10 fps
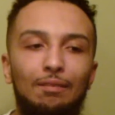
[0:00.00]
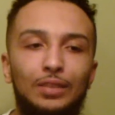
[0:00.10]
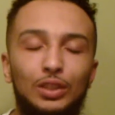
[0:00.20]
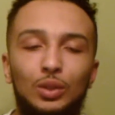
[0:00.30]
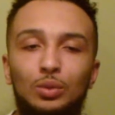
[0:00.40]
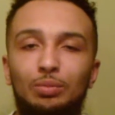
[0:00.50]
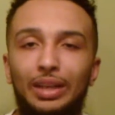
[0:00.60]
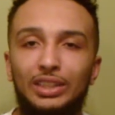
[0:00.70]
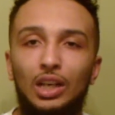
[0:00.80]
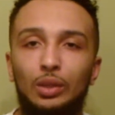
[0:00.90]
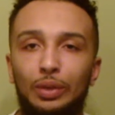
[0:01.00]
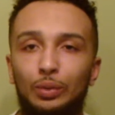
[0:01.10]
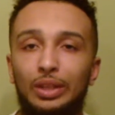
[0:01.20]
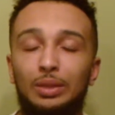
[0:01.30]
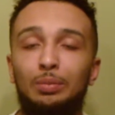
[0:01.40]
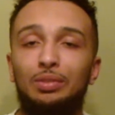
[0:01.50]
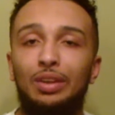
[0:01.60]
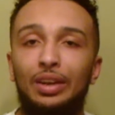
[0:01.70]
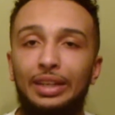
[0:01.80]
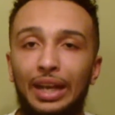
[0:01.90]
So Max Holloway will have to be
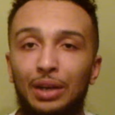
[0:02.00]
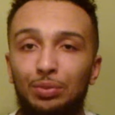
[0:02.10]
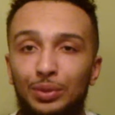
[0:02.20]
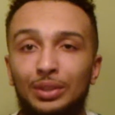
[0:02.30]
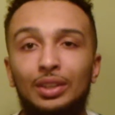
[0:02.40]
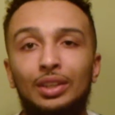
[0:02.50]
very careful.